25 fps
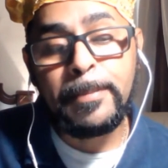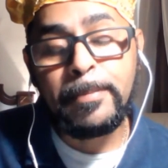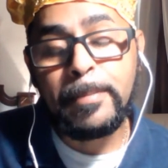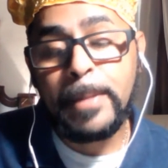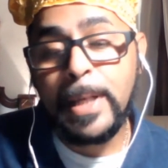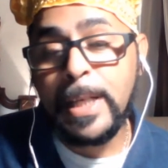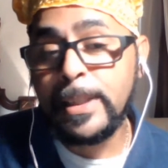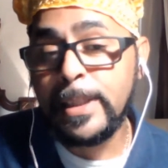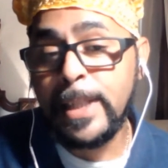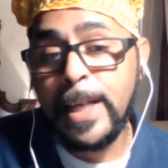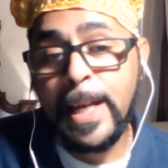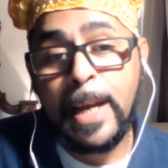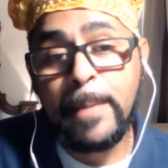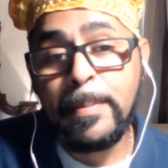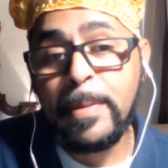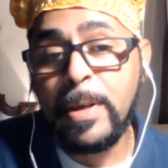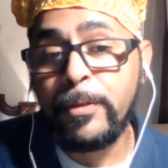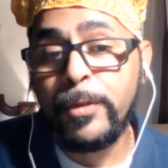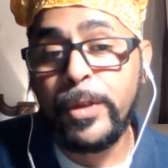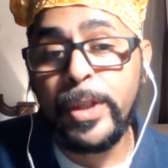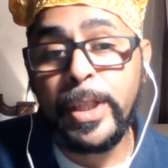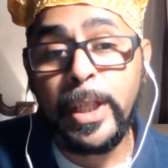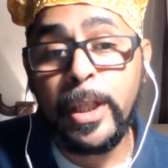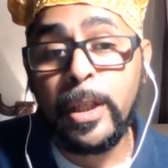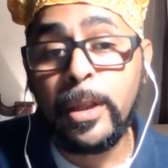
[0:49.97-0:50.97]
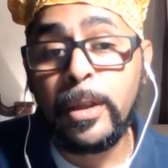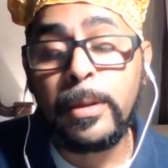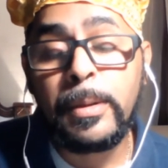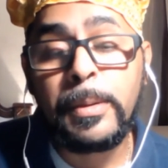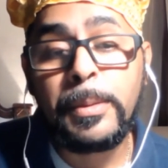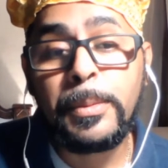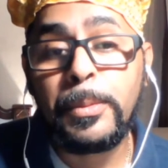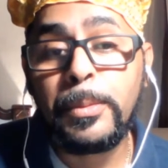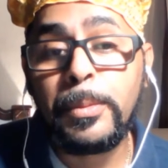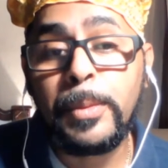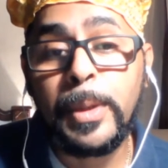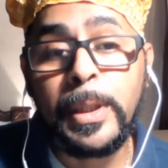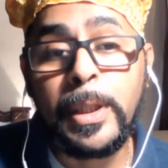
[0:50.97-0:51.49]
as I am every year
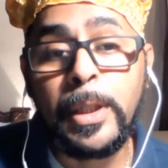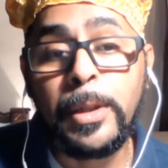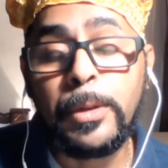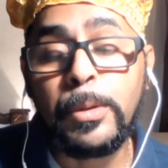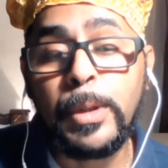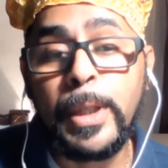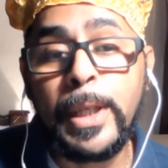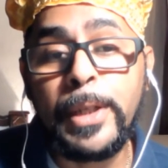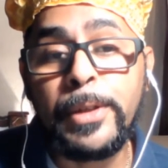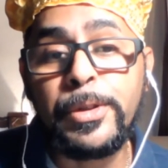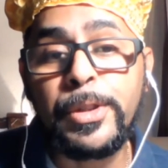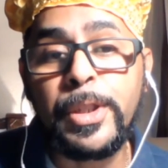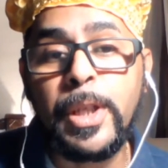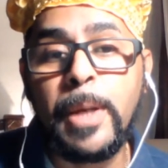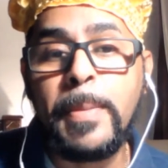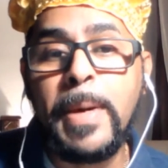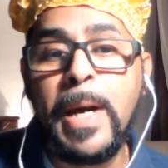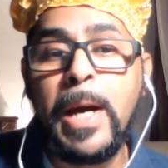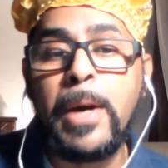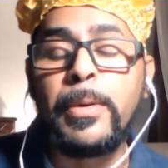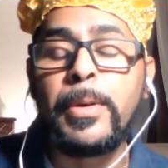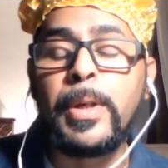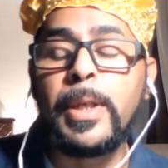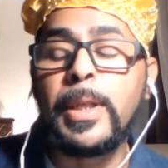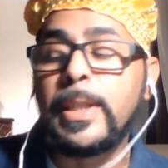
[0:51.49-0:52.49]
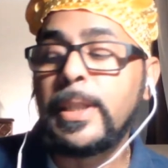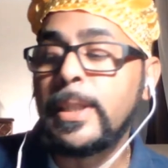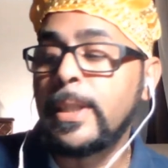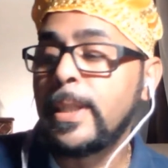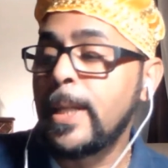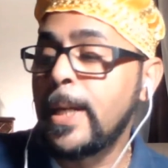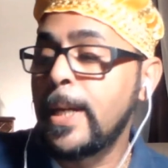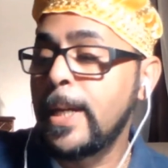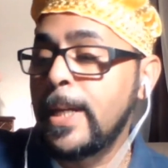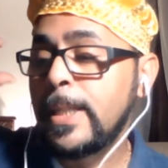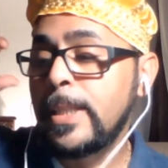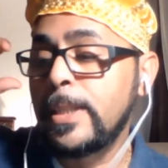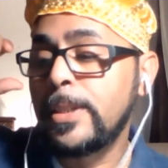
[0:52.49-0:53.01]
when the new letters come out.
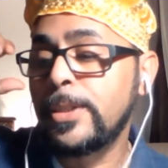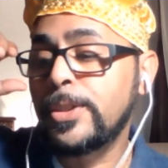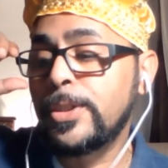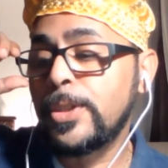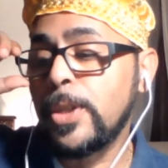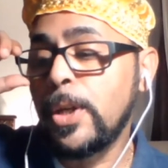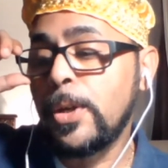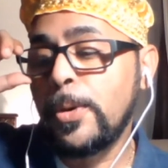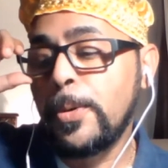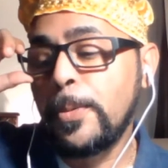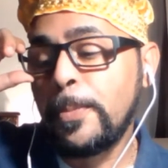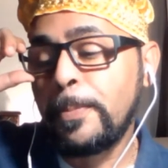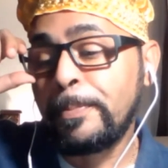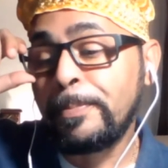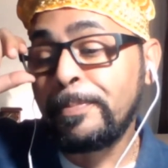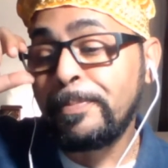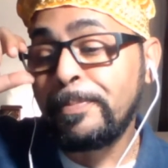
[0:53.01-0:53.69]
So